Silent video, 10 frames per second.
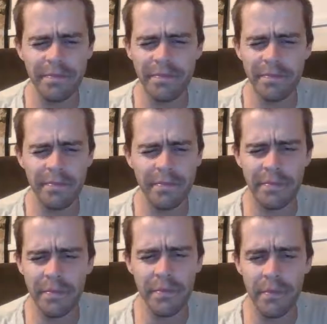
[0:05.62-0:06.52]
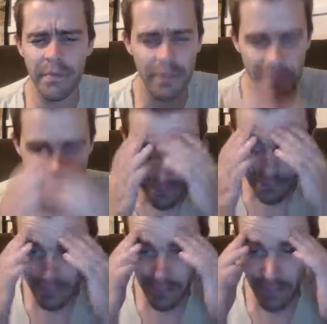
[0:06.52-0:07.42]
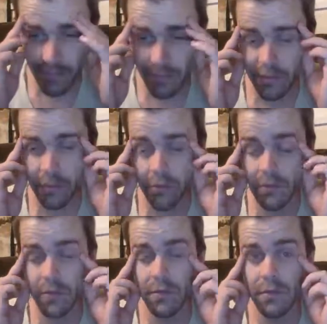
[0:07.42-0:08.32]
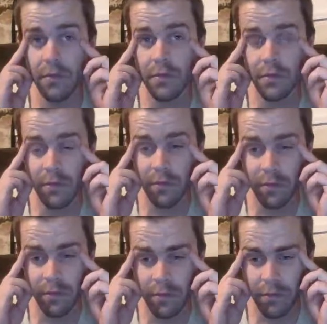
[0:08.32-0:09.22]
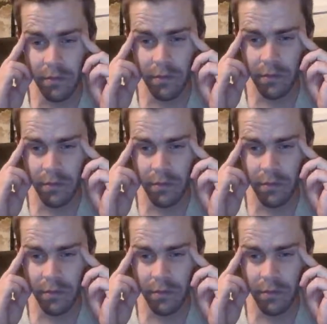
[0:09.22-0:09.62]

(silence)